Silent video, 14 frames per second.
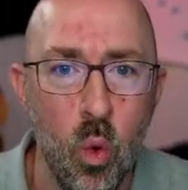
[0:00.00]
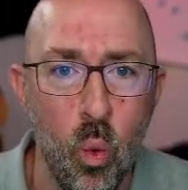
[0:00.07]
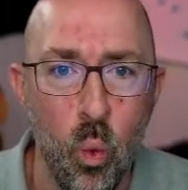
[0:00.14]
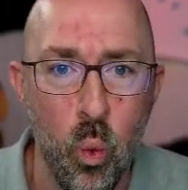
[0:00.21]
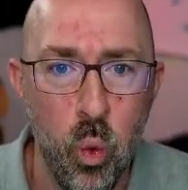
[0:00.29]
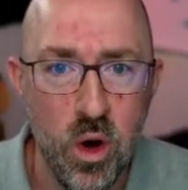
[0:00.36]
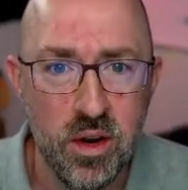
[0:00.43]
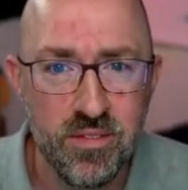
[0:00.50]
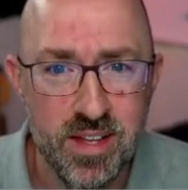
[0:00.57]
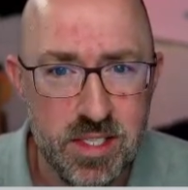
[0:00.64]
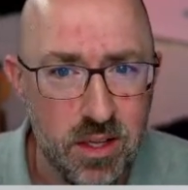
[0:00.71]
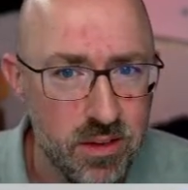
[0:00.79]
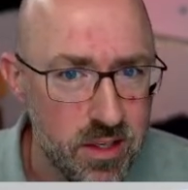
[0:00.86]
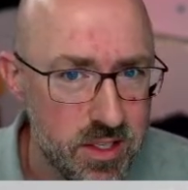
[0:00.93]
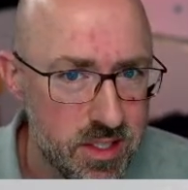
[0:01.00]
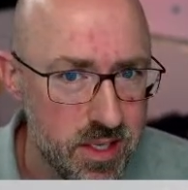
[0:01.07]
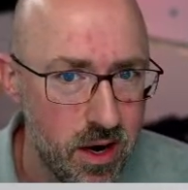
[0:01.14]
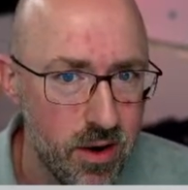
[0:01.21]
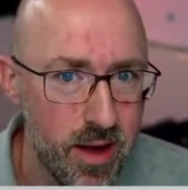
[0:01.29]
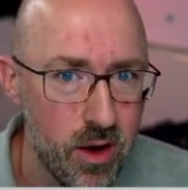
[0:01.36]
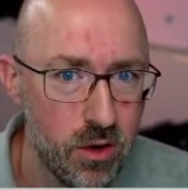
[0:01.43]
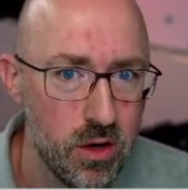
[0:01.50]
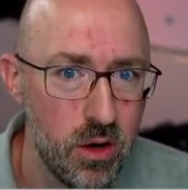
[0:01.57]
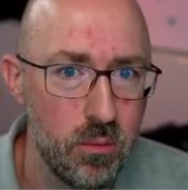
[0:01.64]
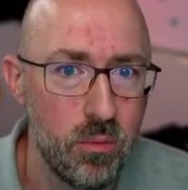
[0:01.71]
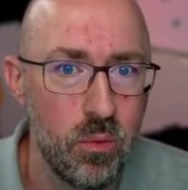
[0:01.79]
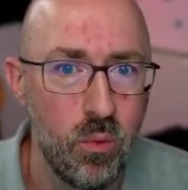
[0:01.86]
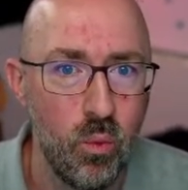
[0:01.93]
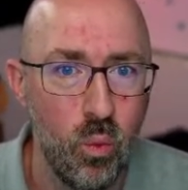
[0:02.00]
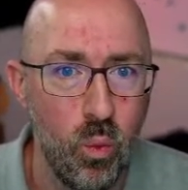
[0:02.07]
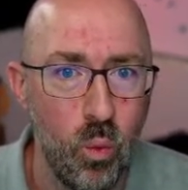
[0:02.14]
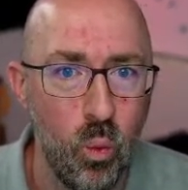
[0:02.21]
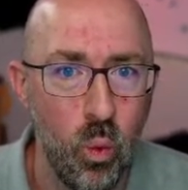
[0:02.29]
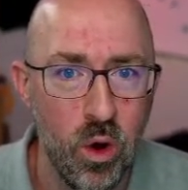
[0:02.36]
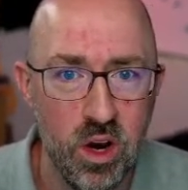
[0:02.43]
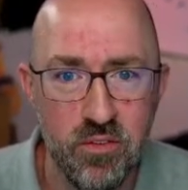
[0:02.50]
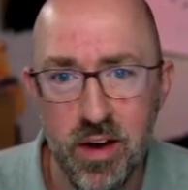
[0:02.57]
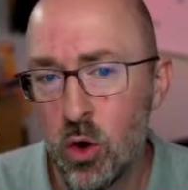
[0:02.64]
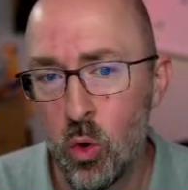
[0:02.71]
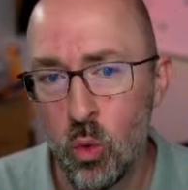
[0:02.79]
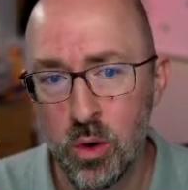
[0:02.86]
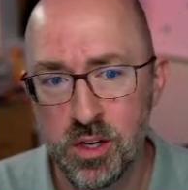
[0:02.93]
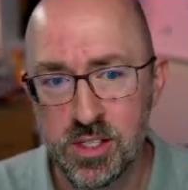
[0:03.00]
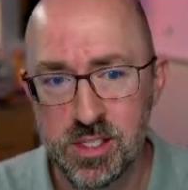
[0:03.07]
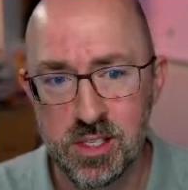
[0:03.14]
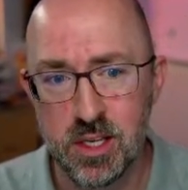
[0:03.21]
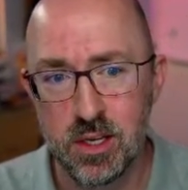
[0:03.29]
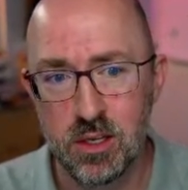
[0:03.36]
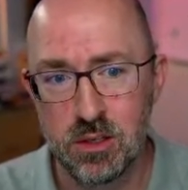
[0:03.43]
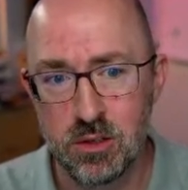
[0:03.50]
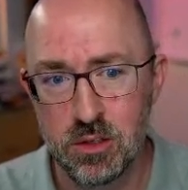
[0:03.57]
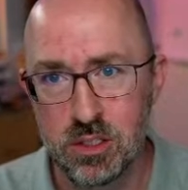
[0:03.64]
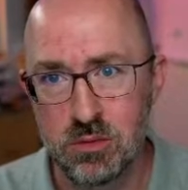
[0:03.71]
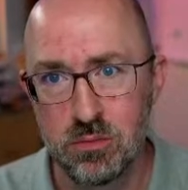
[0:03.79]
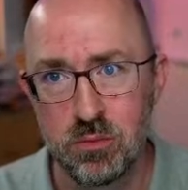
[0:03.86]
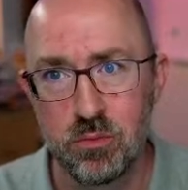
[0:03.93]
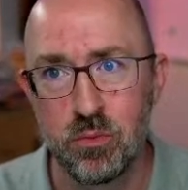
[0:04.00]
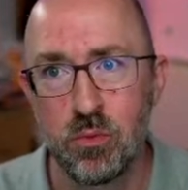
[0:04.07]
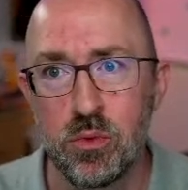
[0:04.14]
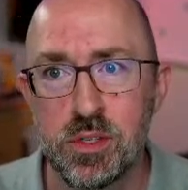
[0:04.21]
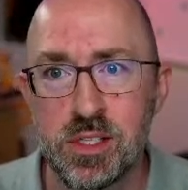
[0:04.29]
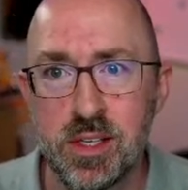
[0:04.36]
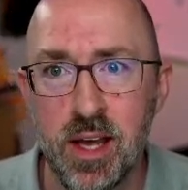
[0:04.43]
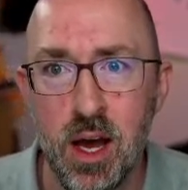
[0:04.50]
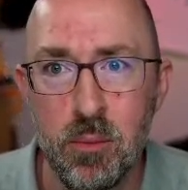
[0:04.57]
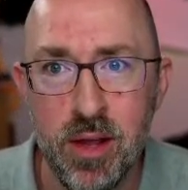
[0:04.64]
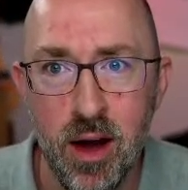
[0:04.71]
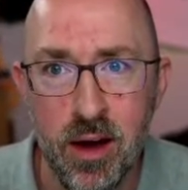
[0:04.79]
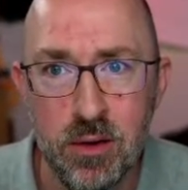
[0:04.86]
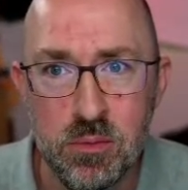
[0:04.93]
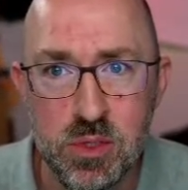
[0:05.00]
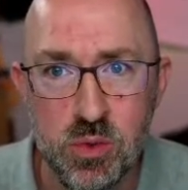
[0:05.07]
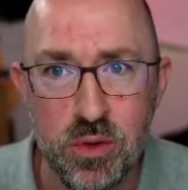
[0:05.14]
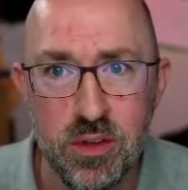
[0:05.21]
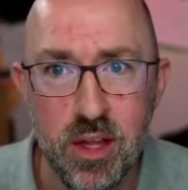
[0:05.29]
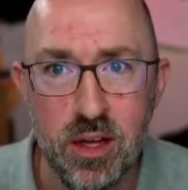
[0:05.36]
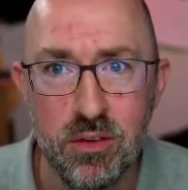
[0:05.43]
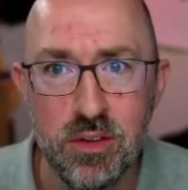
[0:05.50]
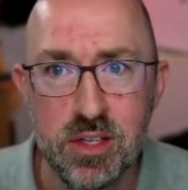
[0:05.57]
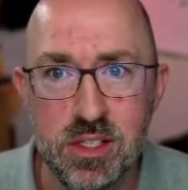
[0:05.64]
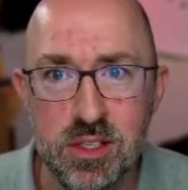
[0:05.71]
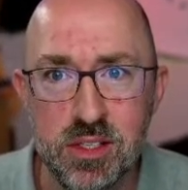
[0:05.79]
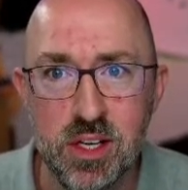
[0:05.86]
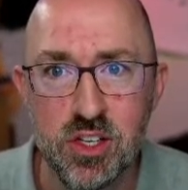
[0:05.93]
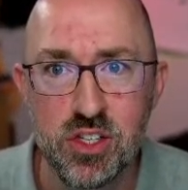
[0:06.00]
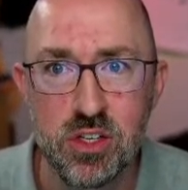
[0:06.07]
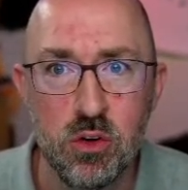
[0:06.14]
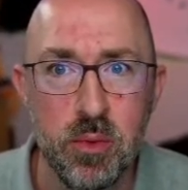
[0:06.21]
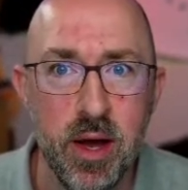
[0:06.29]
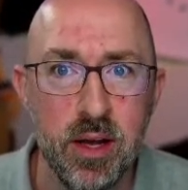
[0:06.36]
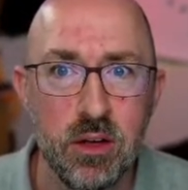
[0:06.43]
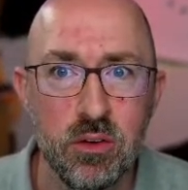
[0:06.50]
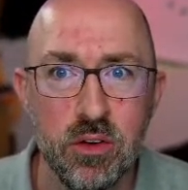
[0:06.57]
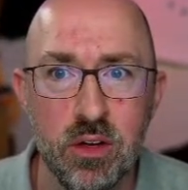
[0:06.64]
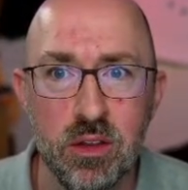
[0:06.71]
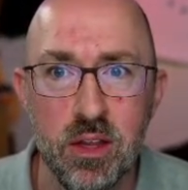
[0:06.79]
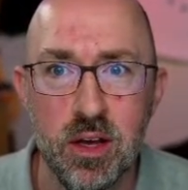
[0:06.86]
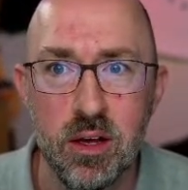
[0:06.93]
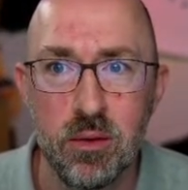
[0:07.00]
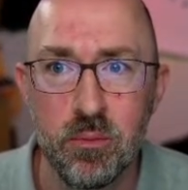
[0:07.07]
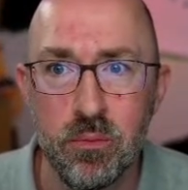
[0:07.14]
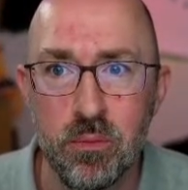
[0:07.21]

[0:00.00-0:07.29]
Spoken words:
What if that's not the desired outcome? What if I don't want to send, let's see, how many items were in that list? Let's actually go back and look at that.